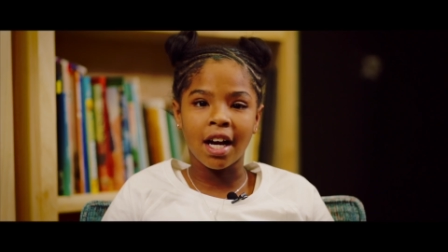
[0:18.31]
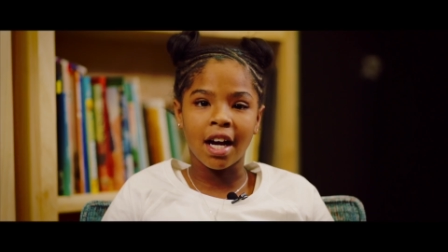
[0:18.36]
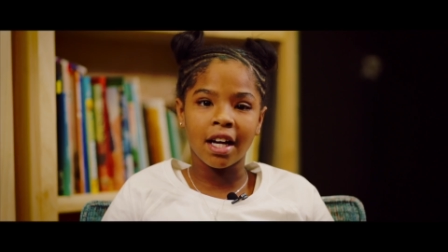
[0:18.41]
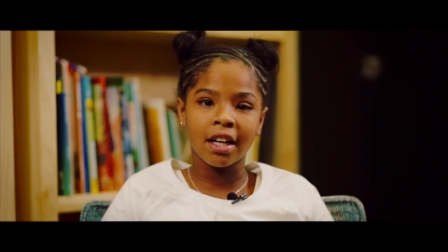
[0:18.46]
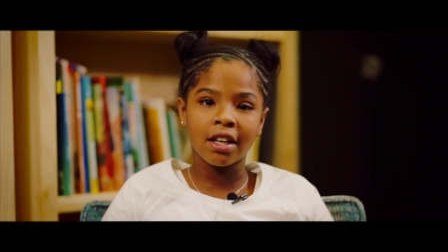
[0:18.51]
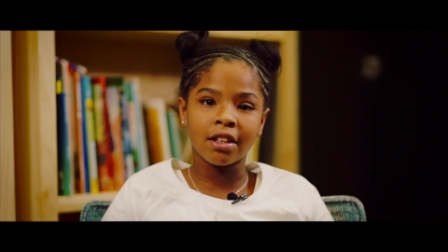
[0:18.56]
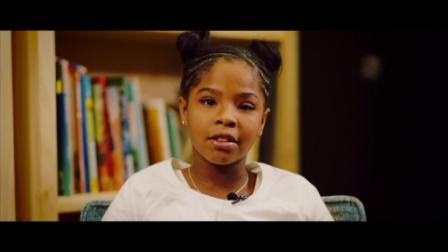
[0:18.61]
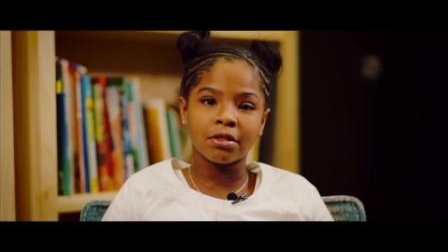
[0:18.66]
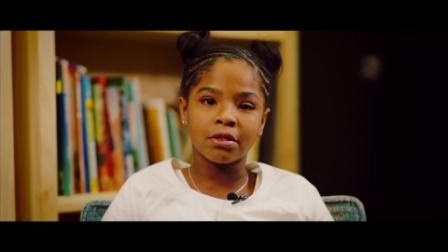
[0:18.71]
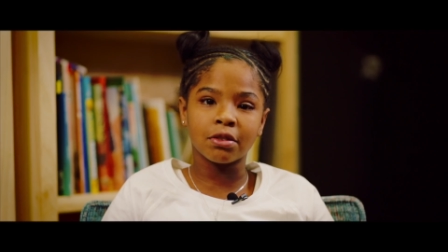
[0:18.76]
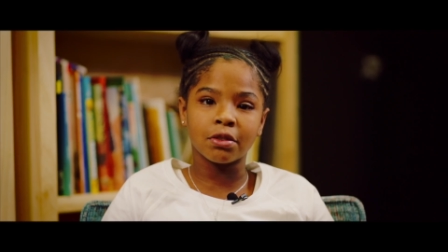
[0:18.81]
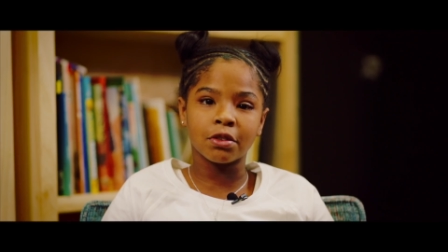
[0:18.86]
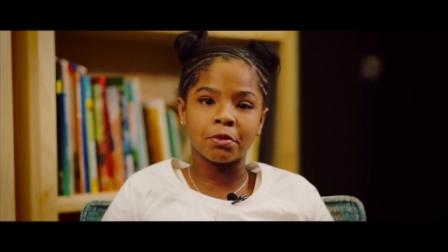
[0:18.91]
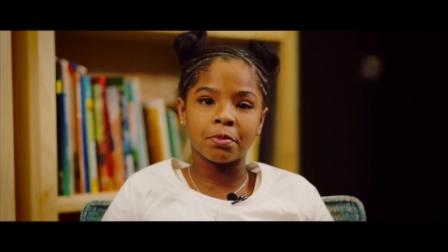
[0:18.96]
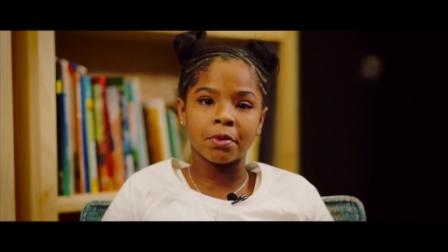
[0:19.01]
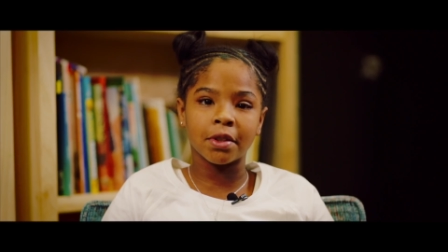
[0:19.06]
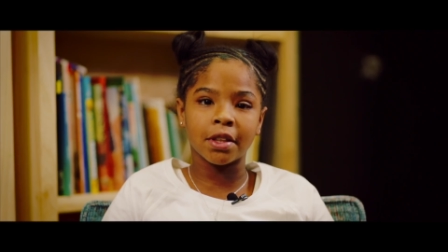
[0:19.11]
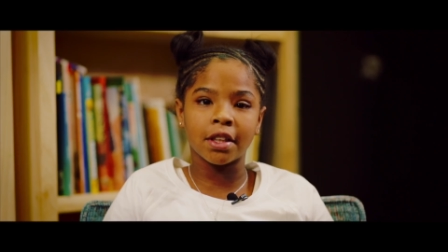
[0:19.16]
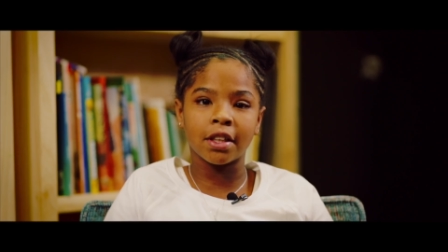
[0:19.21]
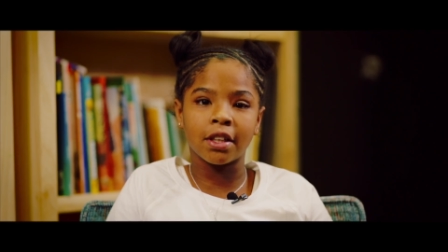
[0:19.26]
I go to
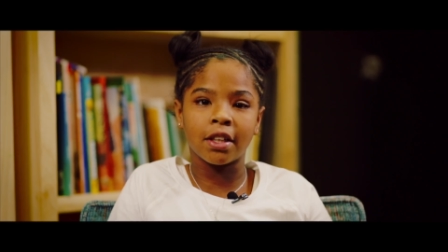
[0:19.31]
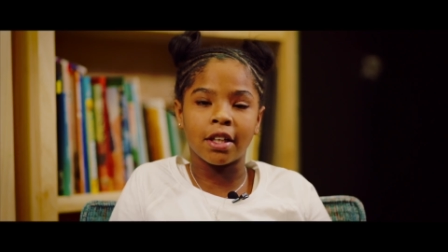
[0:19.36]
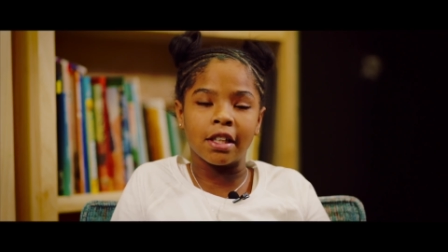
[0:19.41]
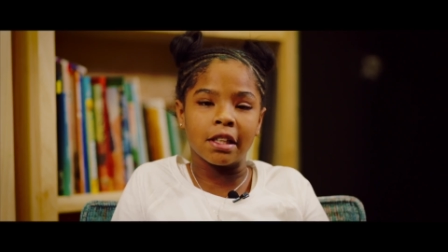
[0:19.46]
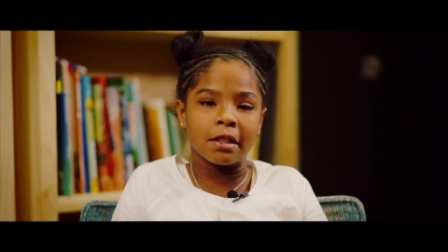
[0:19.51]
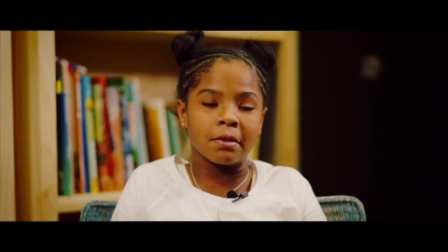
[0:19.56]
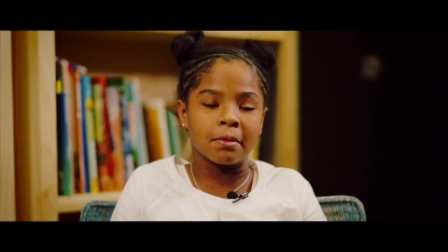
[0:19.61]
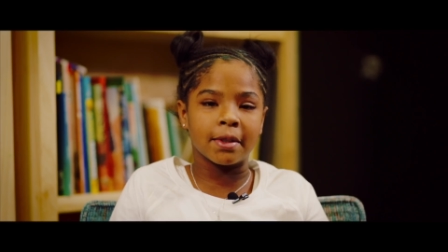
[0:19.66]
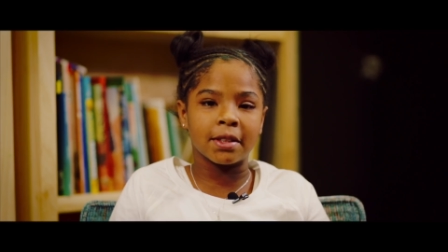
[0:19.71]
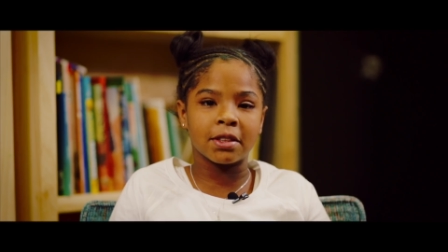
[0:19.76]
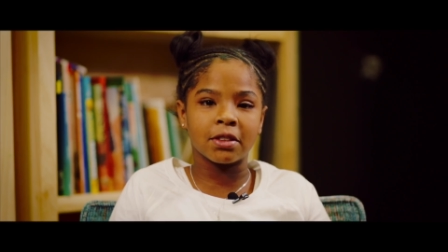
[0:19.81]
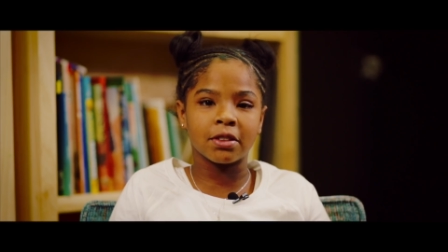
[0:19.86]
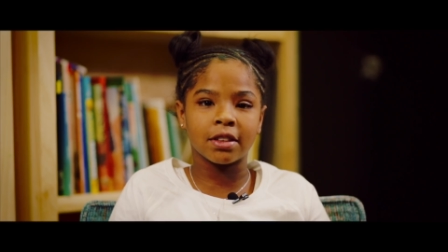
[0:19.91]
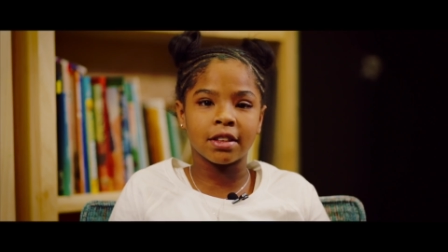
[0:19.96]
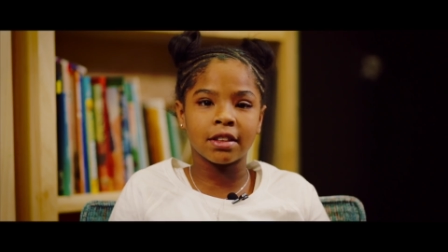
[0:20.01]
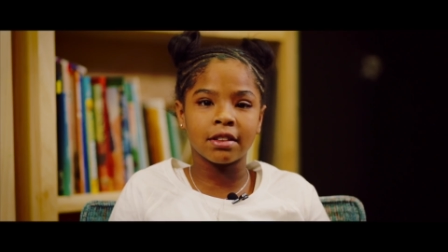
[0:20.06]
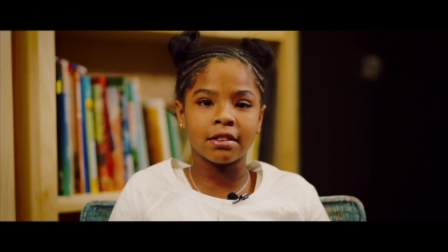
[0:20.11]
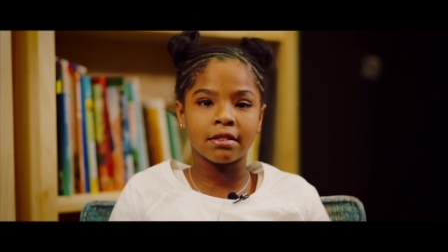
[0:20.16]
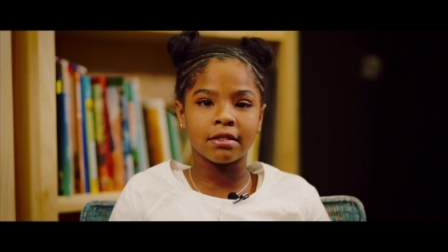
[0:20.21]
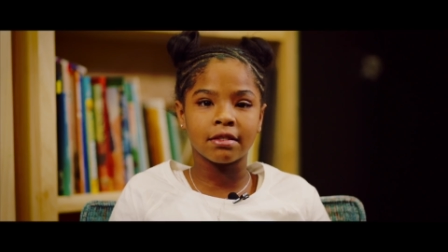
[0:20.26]
Spring Hill
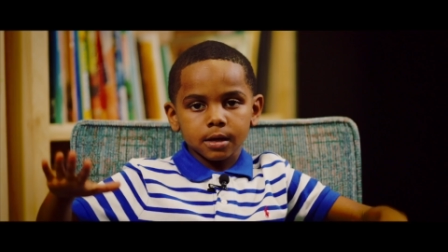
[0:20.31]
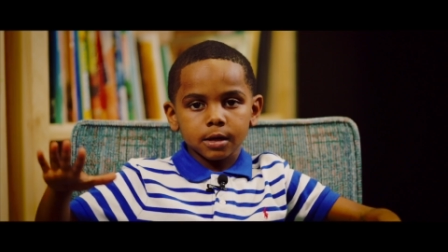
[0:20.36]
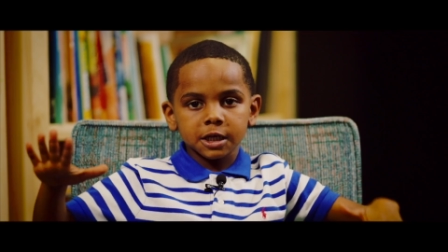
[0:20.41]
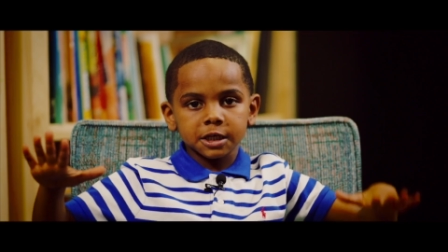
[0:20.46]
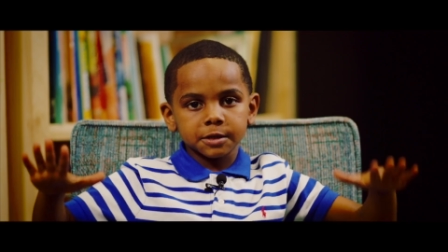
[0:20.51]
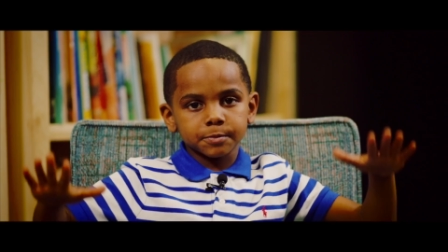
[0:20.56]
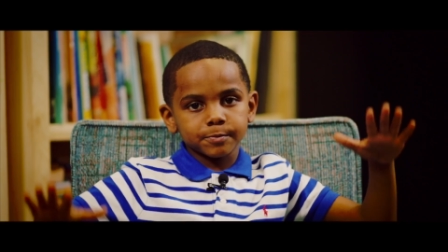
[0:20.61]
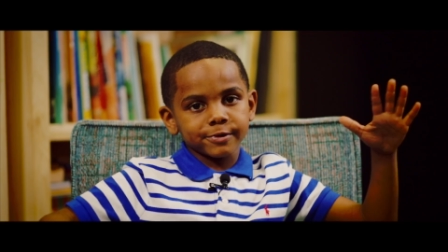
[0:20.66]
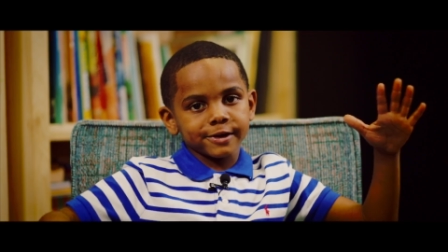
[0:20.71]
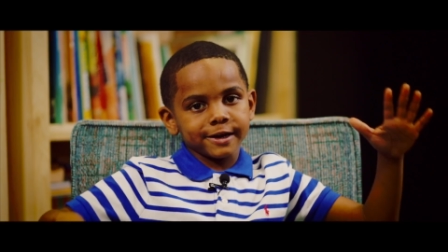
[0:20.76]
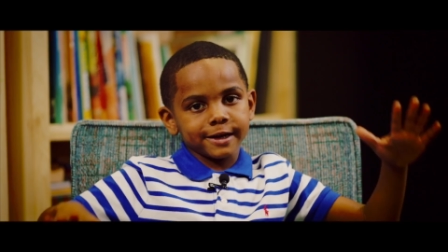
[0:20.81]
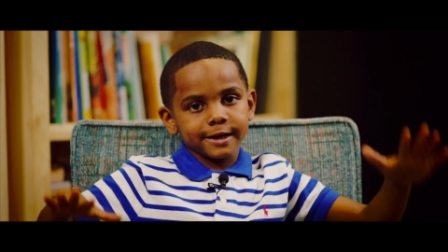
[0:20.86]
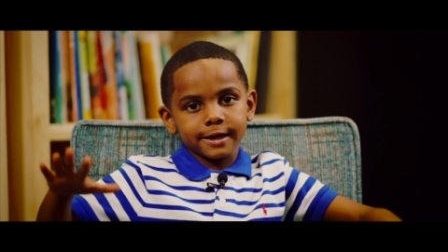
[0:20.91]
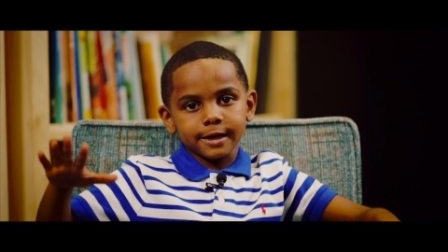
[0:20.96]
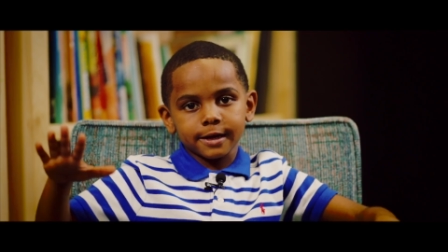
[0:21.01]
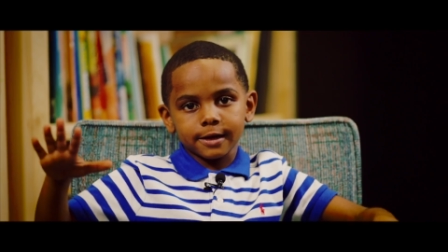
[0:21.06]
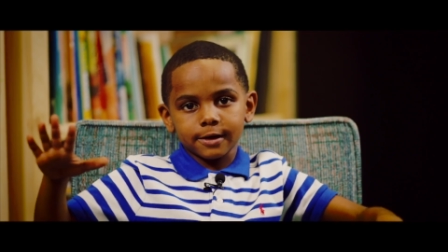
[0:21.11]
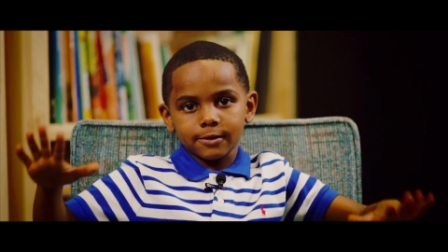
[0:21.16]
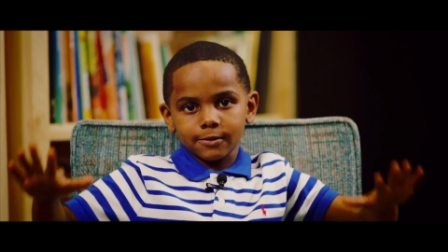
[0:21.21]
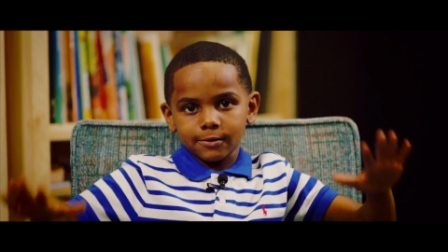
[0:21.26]
Elementary. Spring
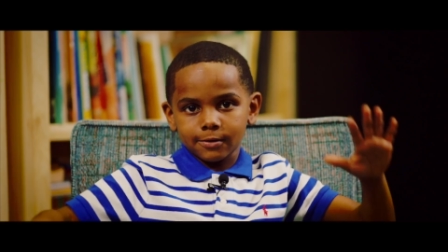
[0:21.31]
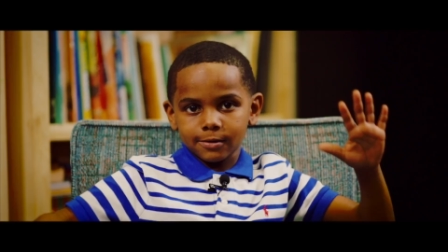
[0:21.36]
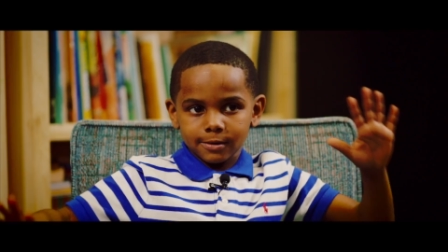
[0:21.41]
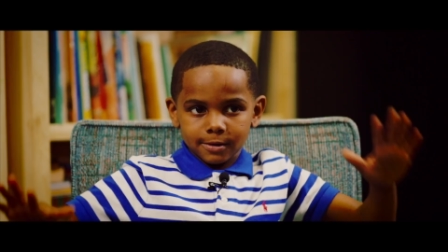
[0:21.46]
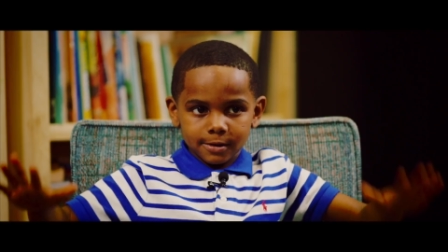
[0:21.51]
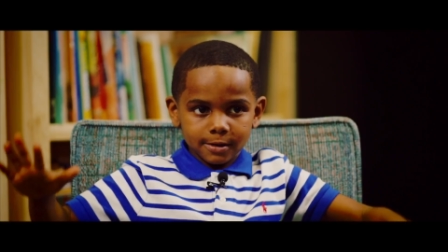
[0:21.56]
Hill.